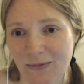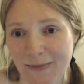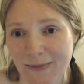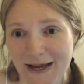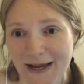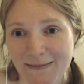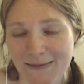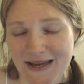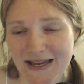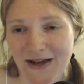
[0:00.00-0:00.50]

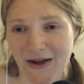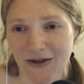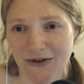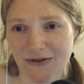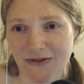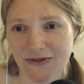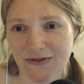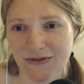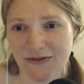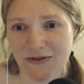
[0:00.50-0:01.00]
might be
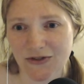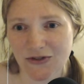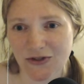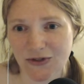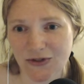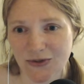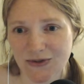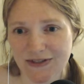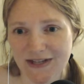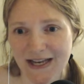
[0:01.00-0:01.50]
on
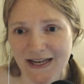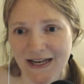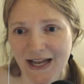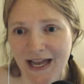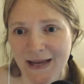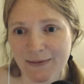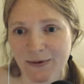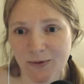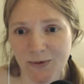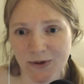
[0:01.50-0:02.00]
Tuesday
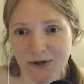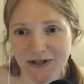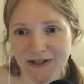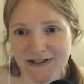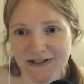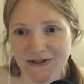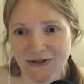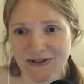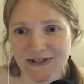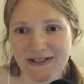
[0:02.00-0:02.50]
night, but we're going
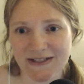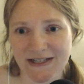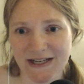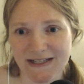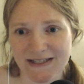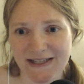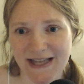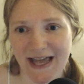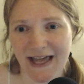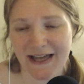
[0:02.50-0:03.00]
to still
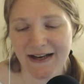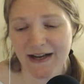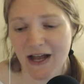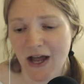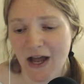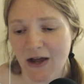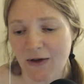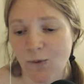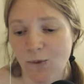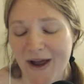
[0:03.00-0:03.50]
discuss that.
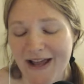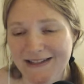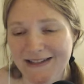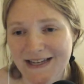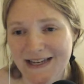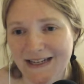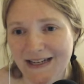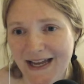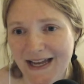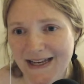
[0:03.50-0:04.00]

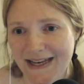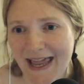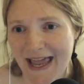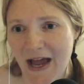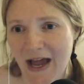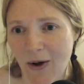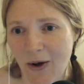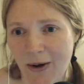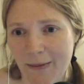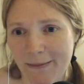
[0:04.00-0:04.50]
Wednesday night
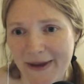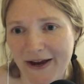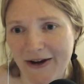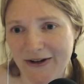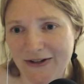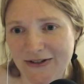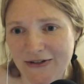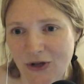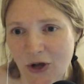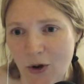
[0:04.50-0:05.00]
now on
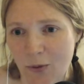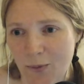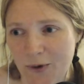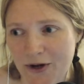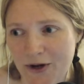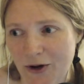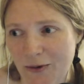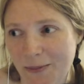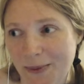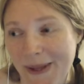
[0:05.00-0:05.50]
Periscope,
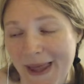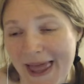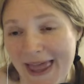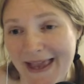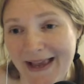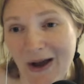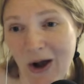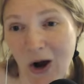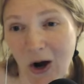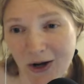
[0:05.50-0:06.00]
we are
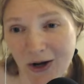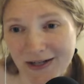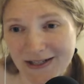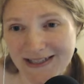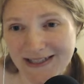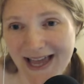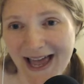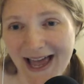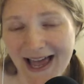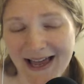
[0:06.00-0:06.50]
playing Heart
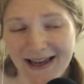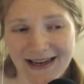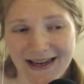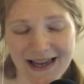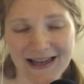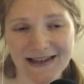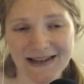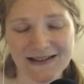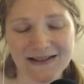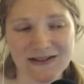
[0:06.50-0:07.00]
Attack,
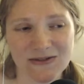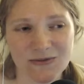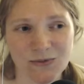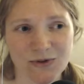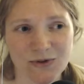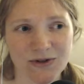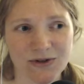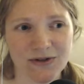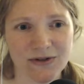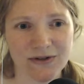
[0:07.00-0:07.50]
and
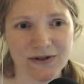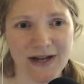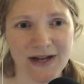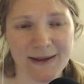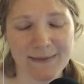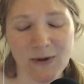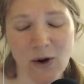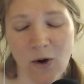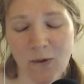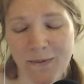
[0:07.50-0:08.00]

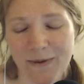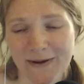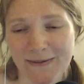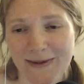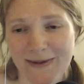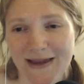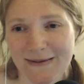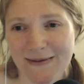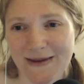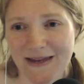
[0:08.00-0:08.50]
I'm hoping
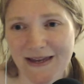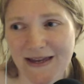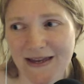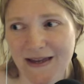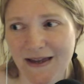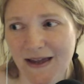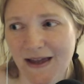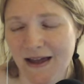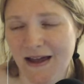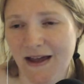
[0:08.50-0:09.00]

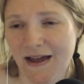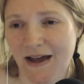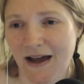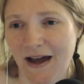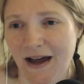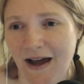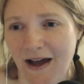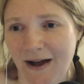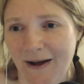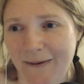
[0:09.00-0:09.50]
maybe
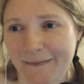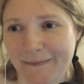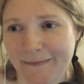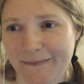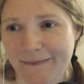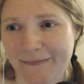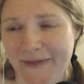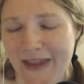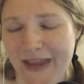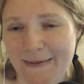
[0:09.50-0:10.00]

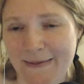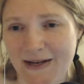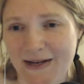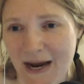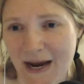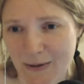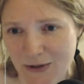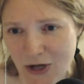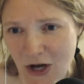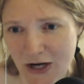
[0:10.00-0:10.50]
Amy and
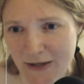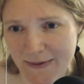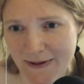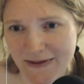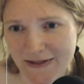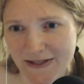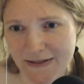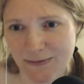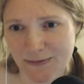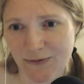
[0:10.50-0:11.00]
I were talking
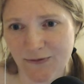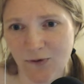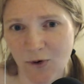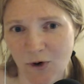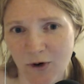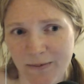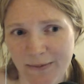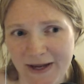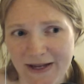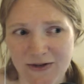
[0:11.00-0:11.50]
about this
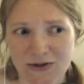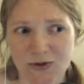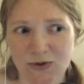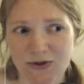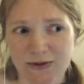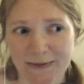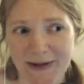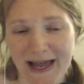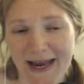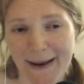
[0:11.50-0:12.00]
before. We might do
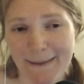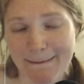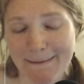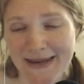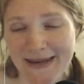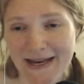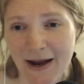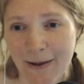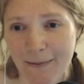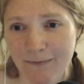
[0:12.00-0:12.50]
some kind of
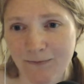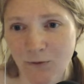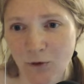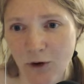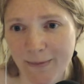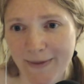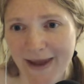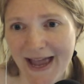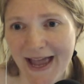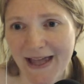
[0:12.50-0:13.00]
meetup
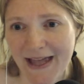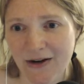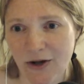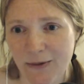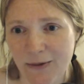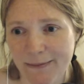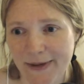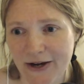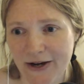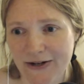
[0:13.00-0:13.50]
format
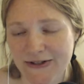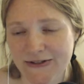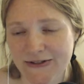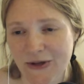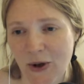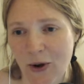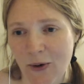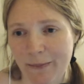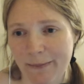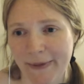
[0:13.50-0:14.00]
on
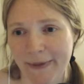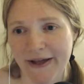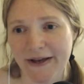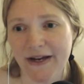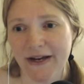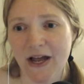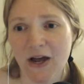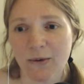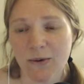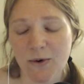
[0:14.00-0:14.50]
Periscope,
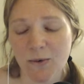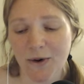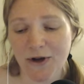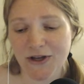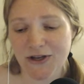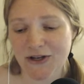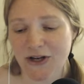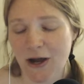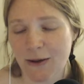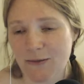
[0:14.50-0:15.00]
but we want
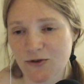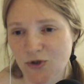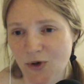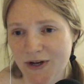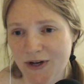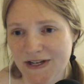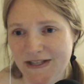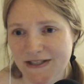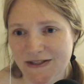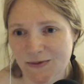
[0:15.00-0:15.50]
you to come
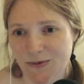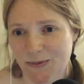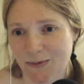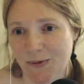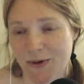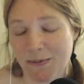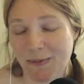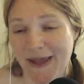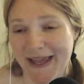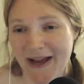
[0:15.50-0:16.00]
join us.
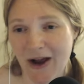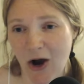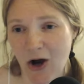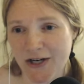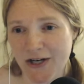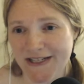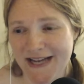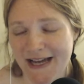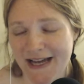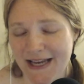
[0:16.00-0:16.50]
We play
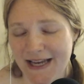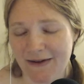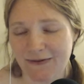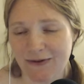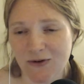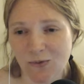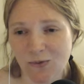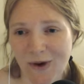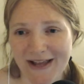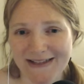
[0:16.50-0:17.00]
Heart Attack
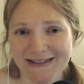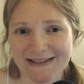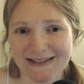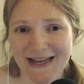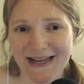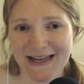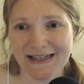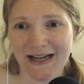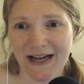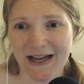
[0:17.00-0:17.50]
every
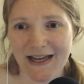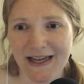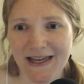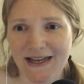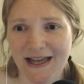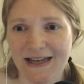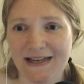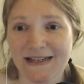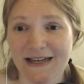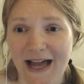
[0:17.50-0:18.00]
Wednesday night
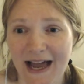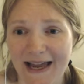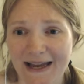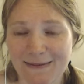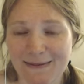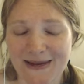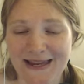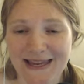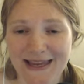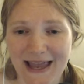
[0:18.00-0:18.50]
at
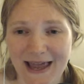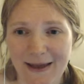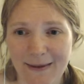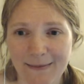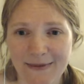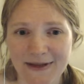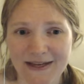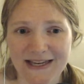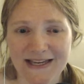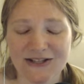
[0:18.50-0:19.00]
9
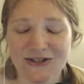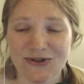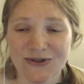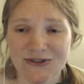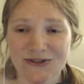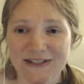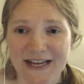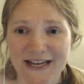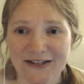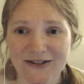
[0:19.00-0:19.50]
p.m. Eastern
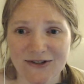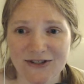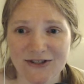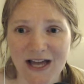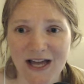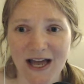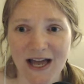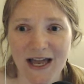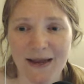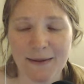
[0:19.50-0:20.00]
Standard
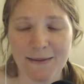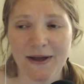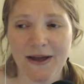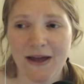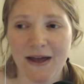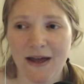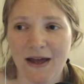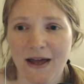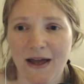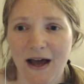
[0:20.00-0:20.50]
Time
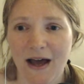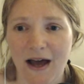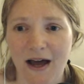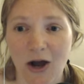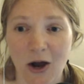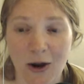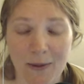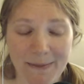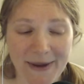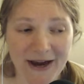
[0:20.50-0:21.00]

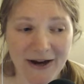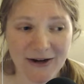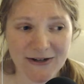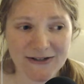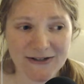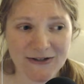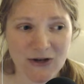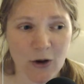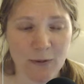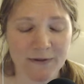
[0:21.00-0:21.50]
on
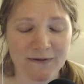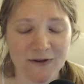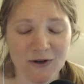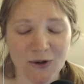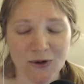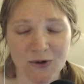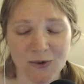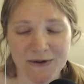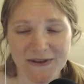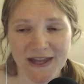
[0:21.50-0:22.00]
Periscope. If you
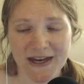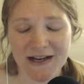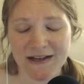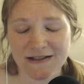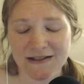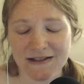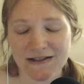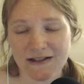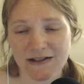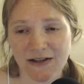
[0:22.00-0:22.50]
don't know what that
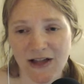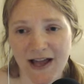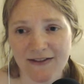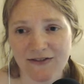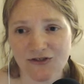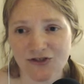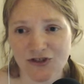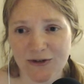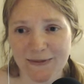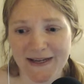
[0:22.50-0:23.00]
is, it's a
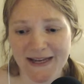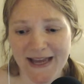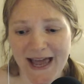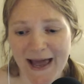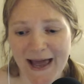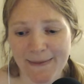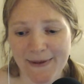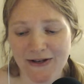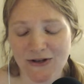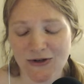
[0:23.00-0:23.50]
live streaming
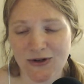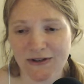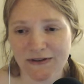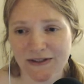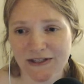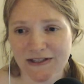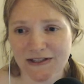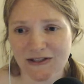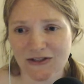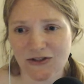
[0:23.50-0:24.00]
app, and you
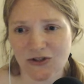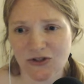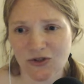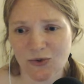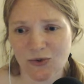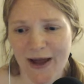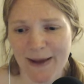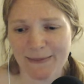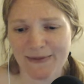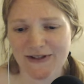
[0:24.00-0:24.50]
can listen
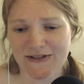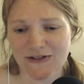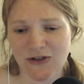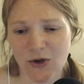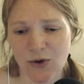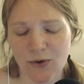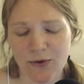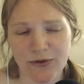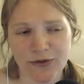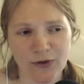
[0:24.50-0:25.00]
to
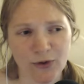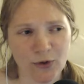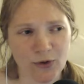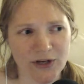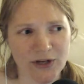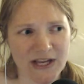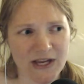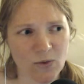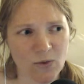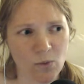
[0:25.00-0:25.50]
episode
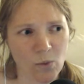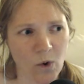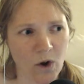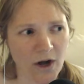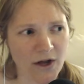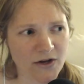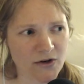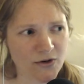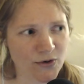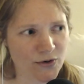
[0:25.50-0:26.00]

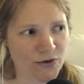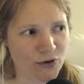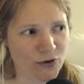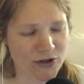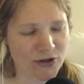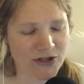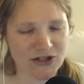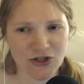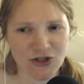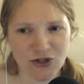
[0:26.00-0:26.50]
31 or
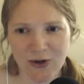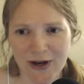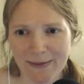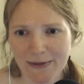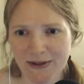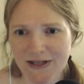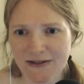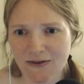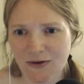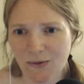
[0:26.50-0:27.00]
32, I
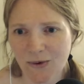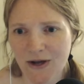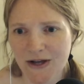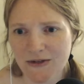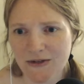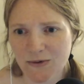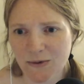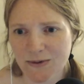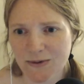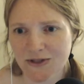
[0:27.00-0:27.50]
believe it
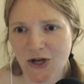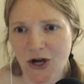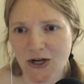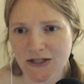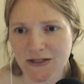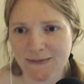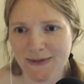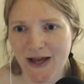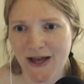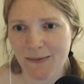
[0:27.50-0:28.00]
was, where we
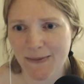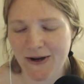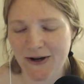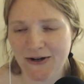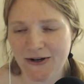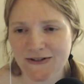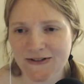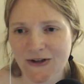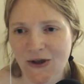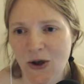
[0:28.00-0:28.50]
talked about
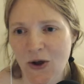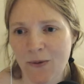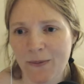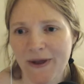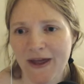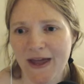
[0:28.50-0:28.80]
Periscope,